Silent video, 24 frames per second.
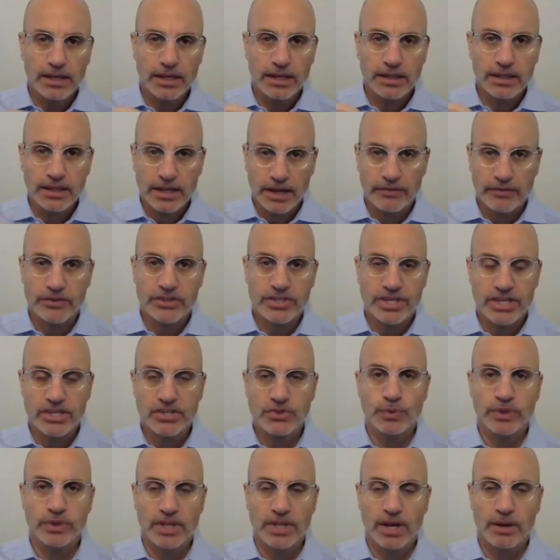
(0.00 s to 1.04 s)
in
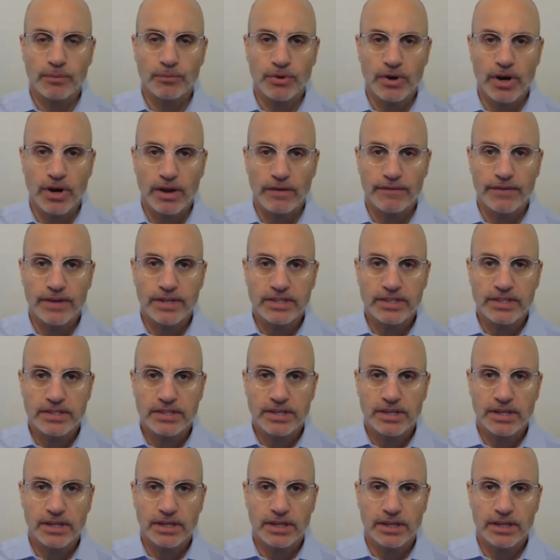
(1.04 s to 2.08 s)
conversation with nonprofits
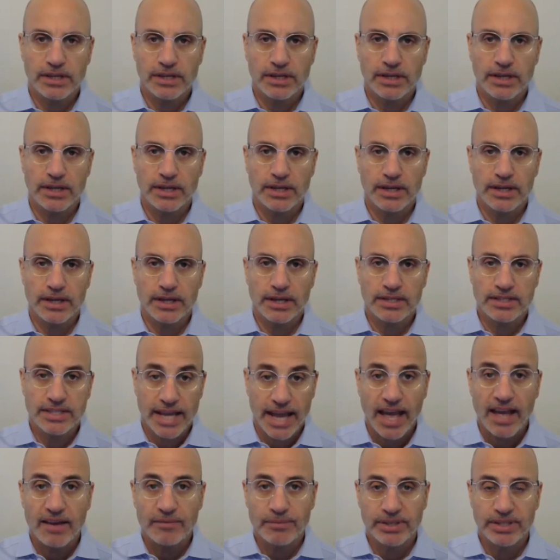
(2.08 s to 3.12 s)
as they
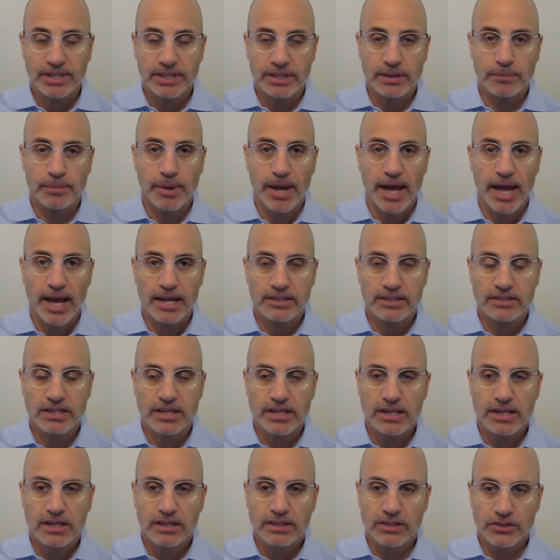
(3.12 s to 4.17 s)
have been in the past
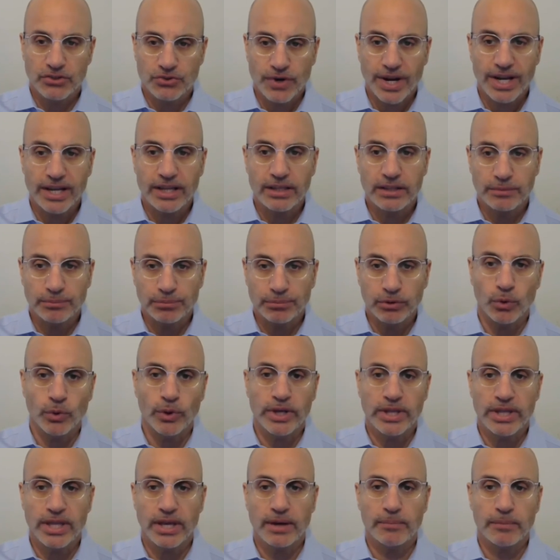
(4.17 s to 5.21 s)
to try to
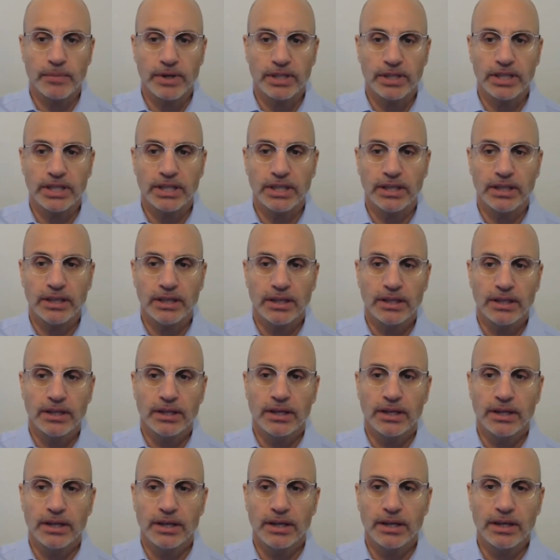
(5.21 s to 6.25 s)
deploy that money
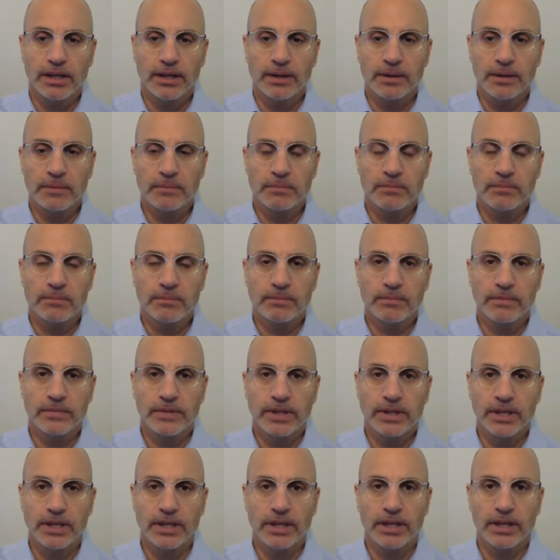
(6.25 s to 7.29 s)

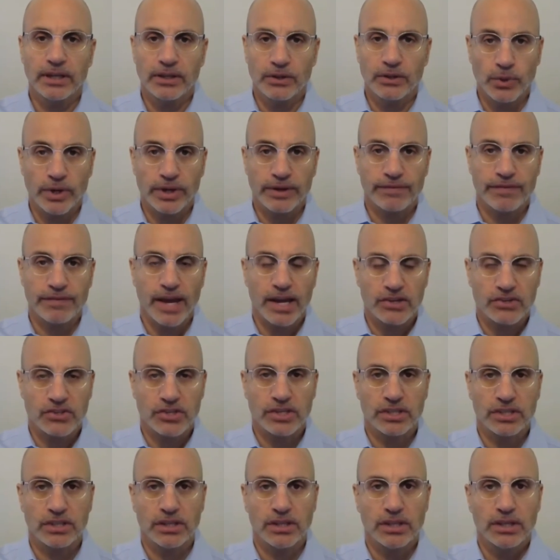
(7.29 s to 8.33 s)
in quick
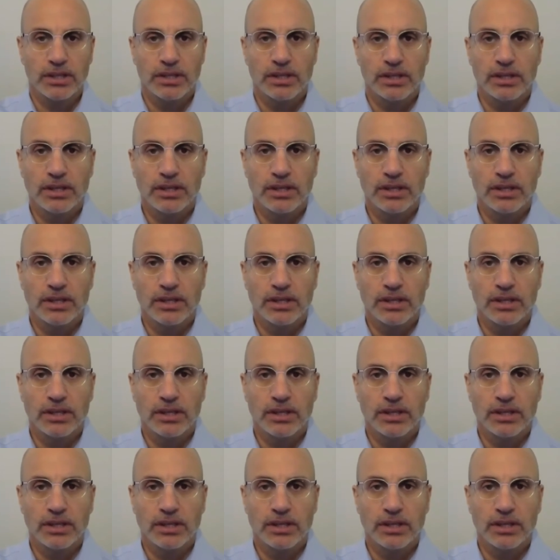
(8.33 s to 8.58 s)
fashion?